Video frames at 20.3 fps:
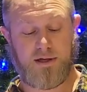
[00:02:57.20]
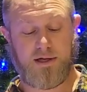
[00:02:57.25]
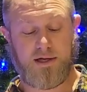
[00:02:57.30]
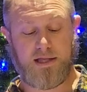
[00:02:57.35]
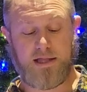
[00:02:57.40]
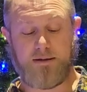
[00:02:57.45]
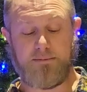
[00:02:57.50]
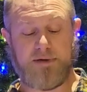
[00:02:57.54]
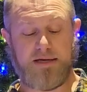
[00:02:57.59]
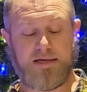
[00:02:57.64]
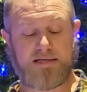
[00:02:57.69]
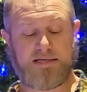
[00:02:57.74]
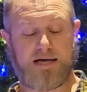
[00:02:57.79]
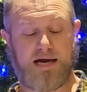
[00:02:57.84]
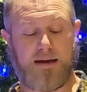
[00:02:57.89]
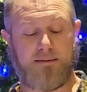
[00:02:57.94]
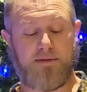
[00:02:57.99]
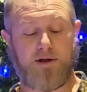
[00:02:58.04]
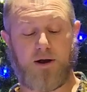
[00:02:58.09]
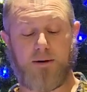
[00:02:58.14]
In the
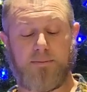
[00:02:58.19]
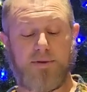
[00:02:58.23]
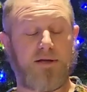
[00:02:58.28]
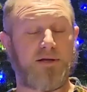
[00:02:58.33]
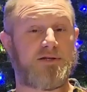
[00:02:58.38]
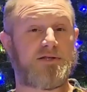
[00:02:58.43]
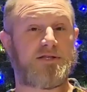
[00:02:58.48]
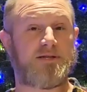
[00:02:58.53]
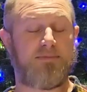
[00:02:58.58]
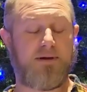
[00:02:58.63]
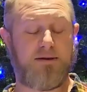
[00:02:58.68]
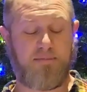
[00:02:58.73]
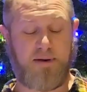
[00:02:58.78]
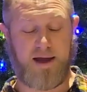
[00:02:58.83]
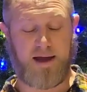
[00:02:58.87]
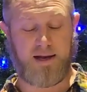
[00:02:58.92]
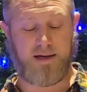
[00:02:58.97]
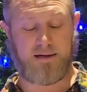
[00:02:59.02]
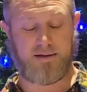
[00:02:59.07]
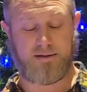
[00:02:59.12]
meantime, there are bills to be
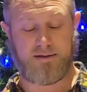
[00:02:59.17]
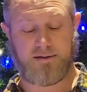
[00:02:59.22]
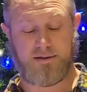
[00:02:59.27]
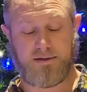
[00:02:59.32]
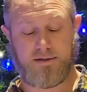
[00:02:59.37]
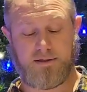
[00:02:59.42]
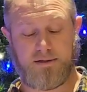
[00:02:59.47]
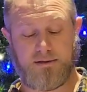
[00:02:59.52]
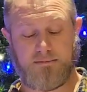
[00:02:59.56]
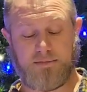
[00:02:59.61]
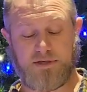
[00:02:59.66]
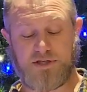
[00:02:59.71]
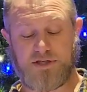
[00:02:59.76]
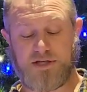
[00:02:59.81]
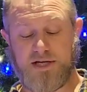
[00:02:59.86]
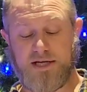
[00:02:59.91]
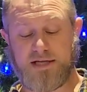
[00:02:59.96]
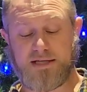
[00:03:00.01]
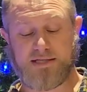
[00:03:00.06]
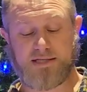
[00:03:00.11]
paid,
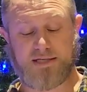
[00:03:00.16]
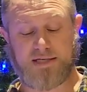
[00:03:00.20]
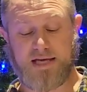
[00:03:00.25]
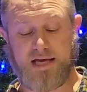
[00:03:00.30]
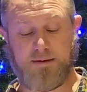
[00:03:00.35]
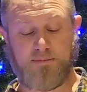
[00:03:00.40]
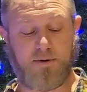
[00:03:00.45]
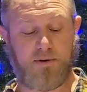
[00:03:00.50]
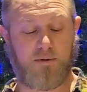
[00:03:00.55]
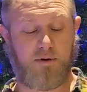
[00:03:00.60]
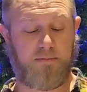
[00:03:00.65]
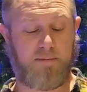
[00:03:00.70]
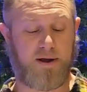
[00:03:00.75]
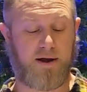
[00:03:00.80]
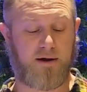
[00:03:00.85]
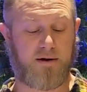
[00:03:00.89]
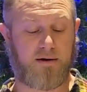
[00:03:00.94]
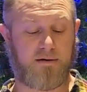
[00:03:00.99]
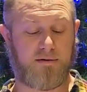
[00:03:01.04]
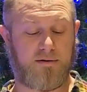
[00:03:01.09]
machines to keep and
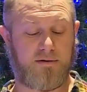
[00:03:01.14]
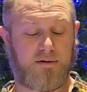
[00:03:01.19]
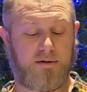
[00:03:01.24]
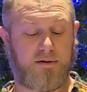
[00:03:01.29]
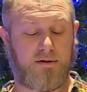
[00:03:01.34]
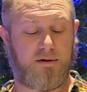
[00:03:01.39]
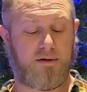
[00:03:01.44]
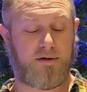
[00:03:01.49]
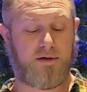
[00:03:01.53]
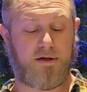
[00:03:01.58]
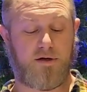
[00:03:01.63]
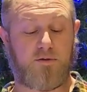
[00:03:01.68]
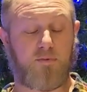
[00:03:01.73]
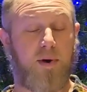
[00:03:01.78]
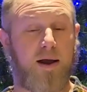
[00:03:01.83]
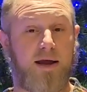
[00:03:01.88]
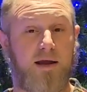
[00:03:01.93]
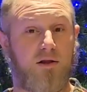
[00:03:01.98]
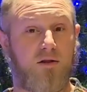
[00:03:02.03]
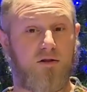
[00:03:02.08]
repair,
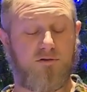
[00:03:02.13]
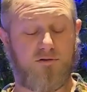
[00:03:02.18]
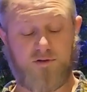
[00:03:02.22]
irregular